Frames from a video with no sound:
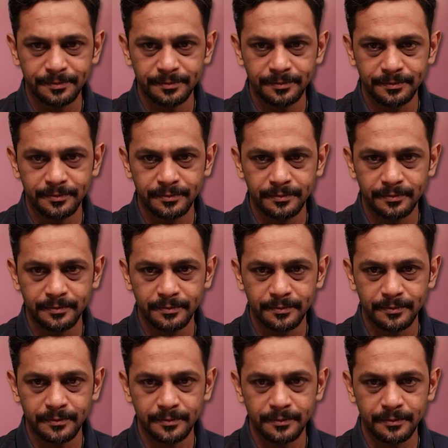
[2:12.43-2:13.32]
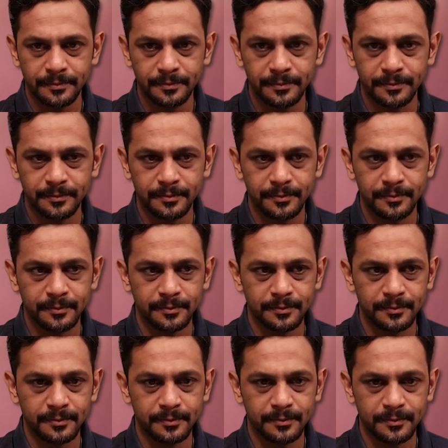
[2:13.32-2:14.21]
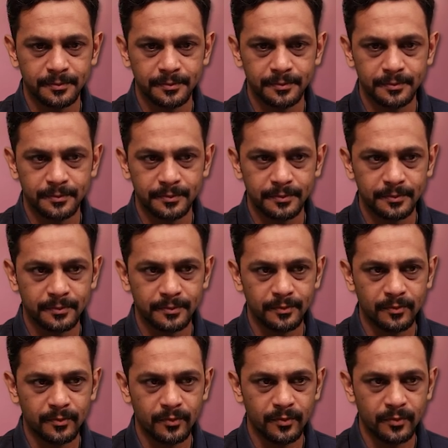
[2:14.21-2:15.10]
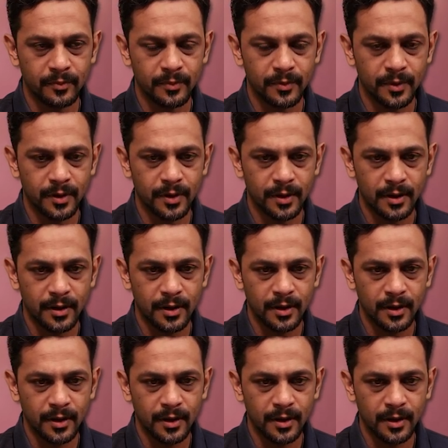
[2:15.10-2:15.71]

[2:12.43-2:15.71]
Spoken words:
Nobody speaks.